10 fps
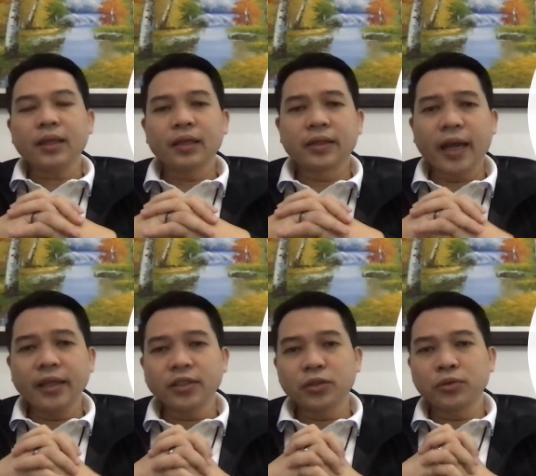
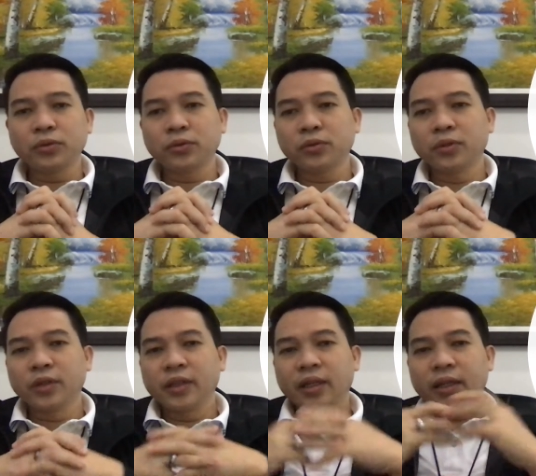tries to
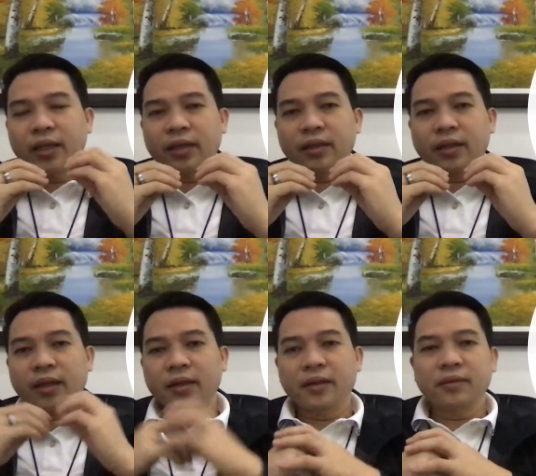
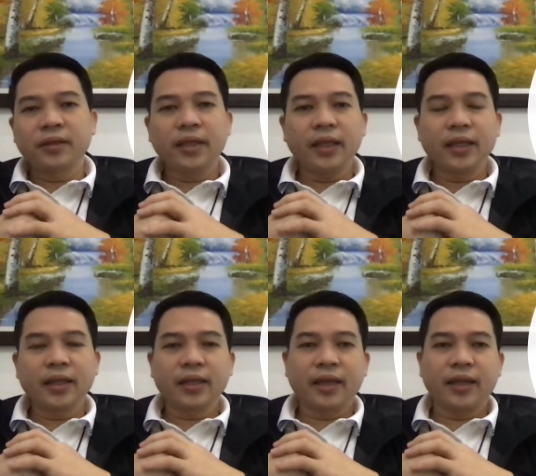
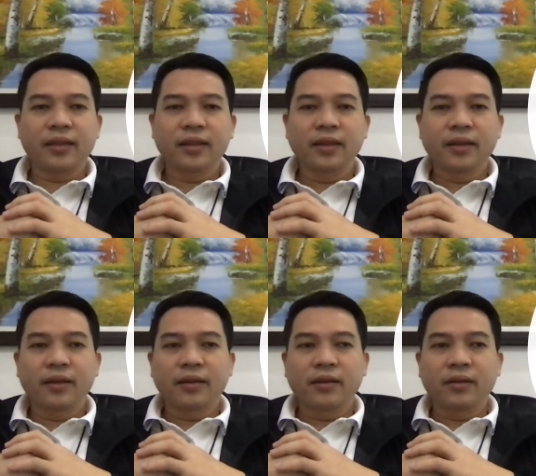inculcate
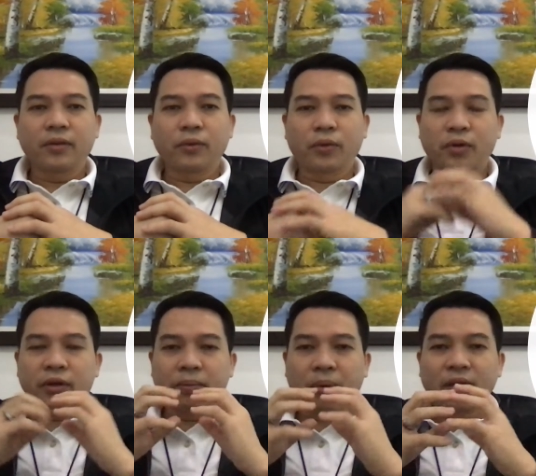
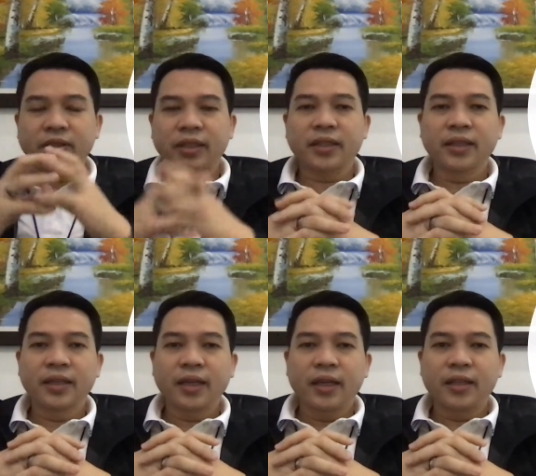or posit
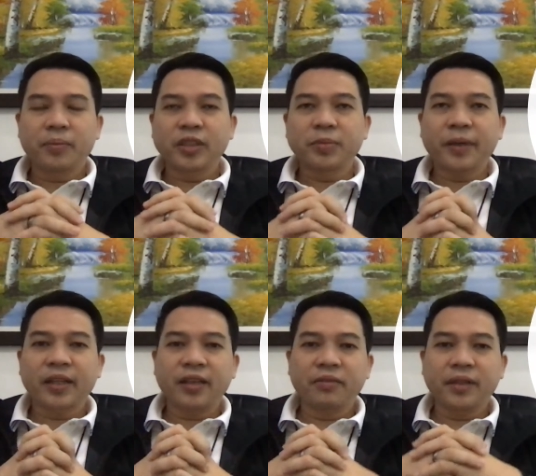the
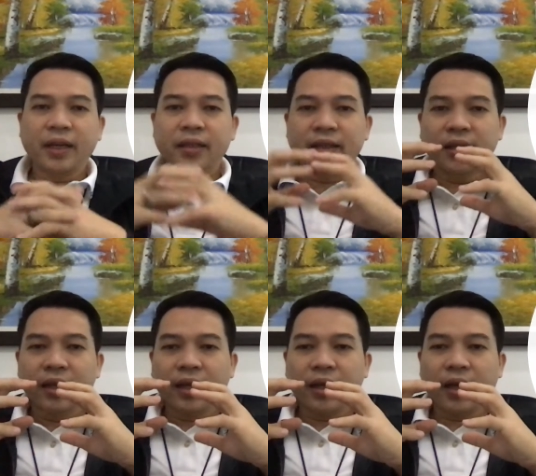perspective that
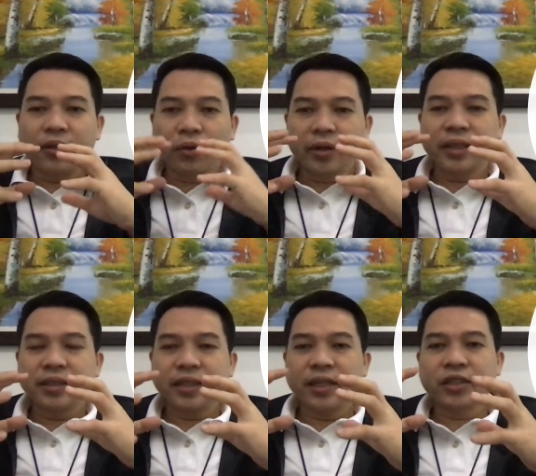an
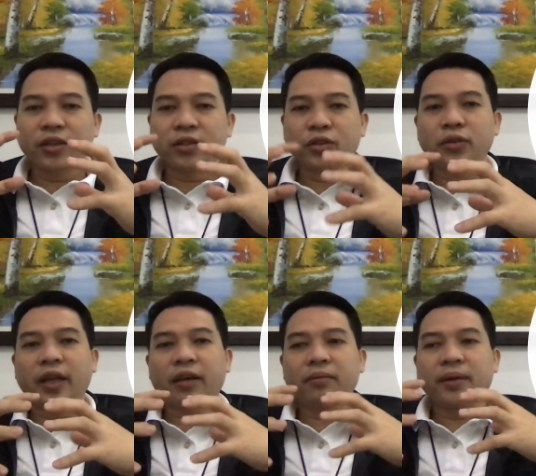organization should
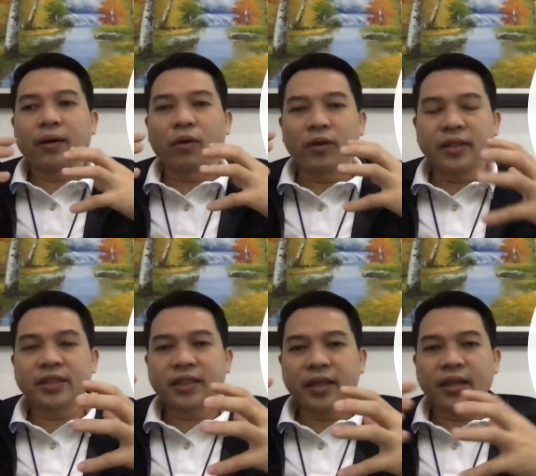have a
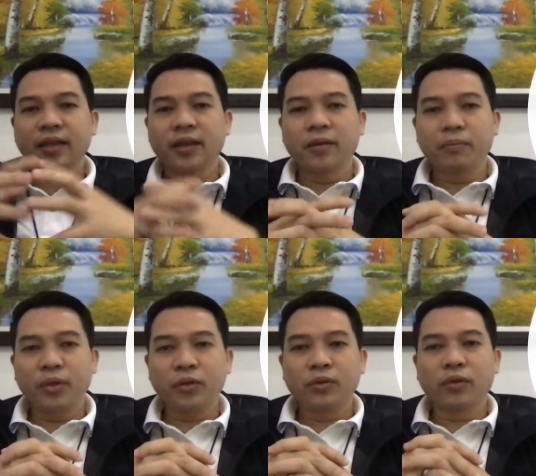holistic
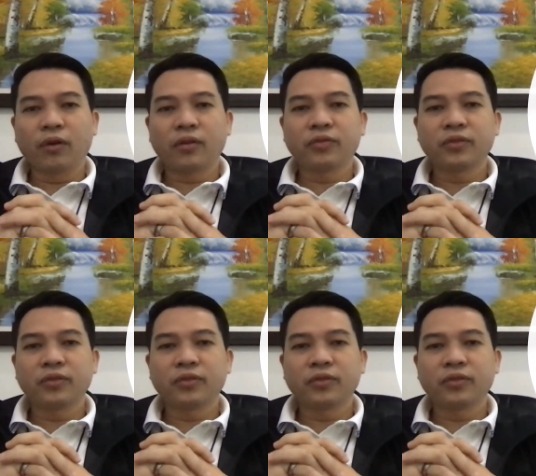view of